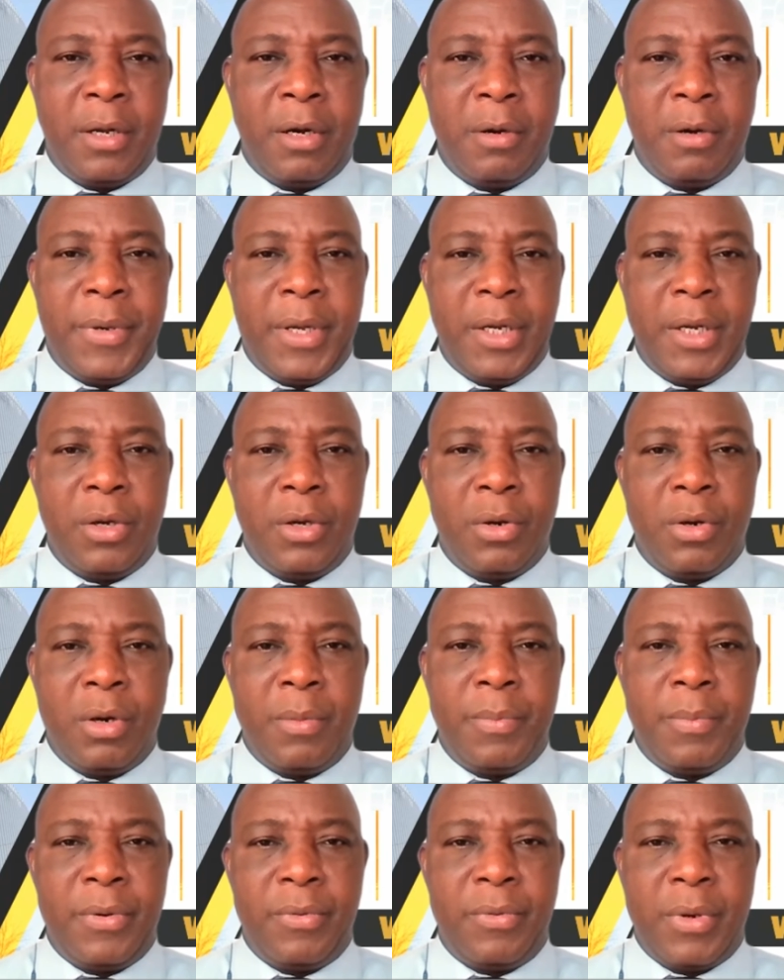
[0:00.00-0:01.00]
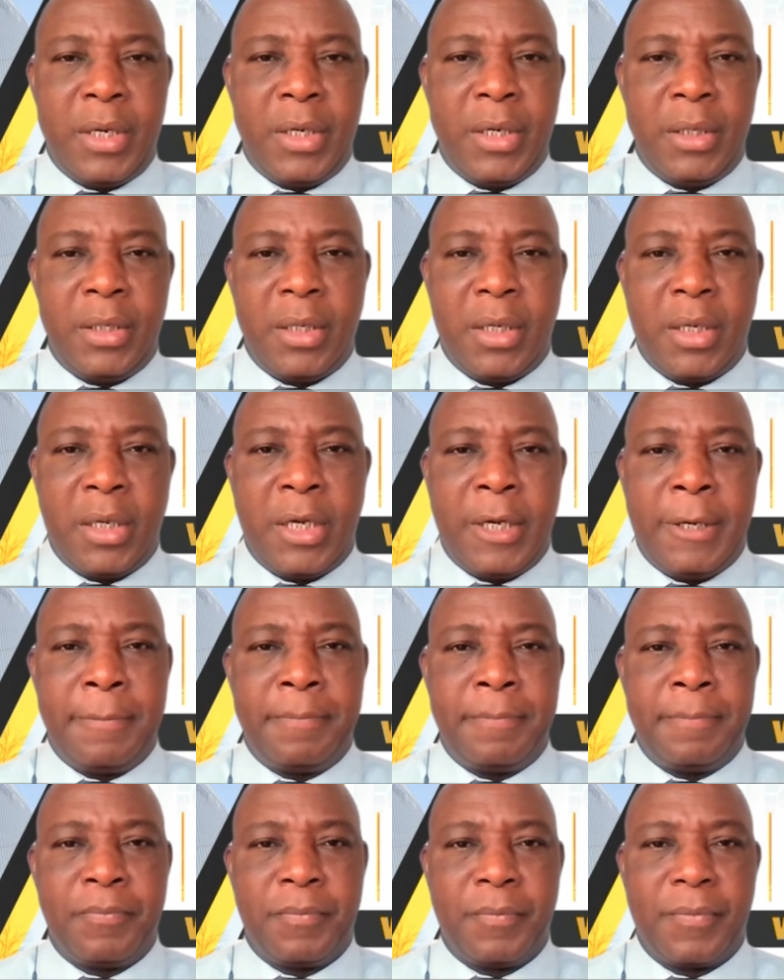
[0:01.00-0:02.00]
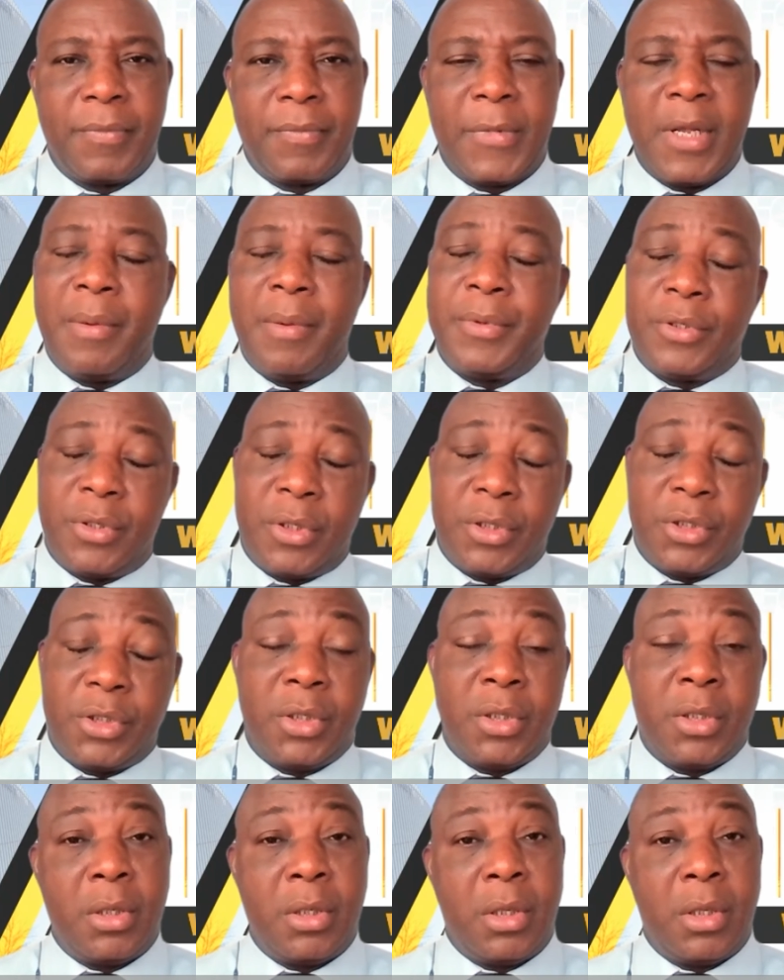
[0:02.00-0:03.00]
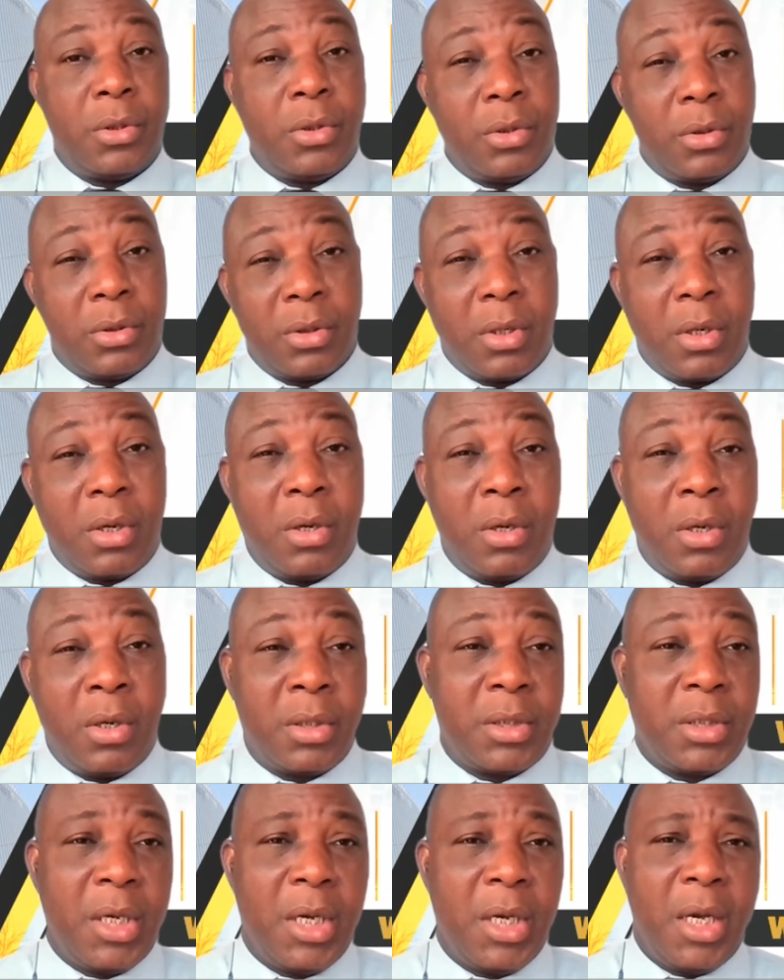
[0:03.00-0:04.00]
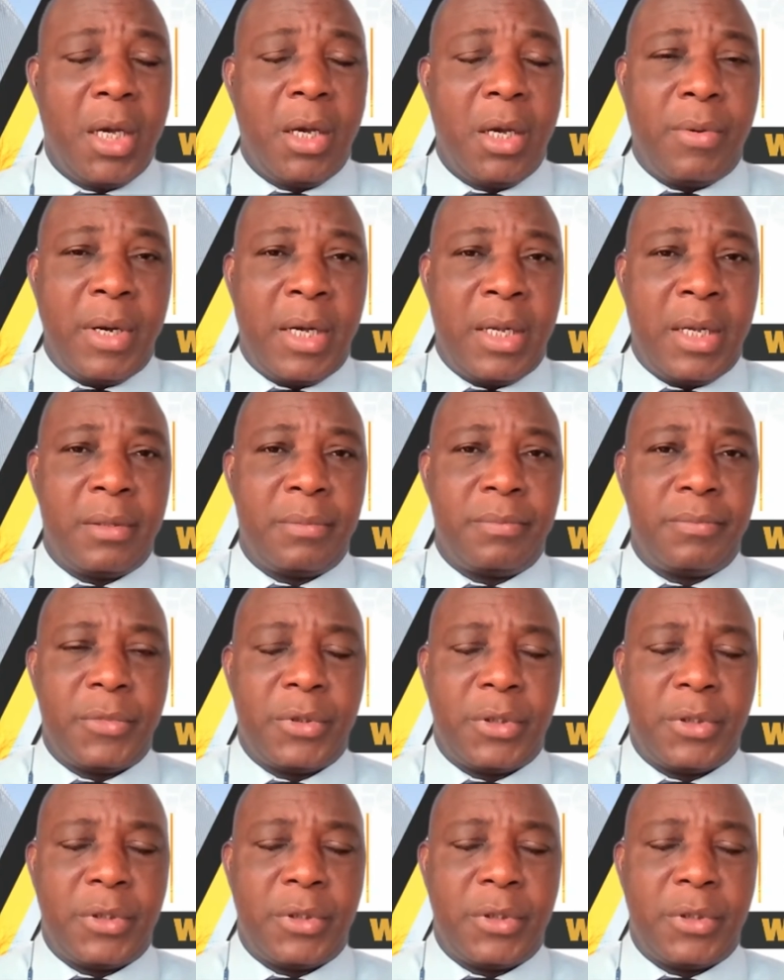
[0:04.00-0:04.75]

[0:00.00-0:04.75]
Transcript: and running. Arbitration, or you go to court, well,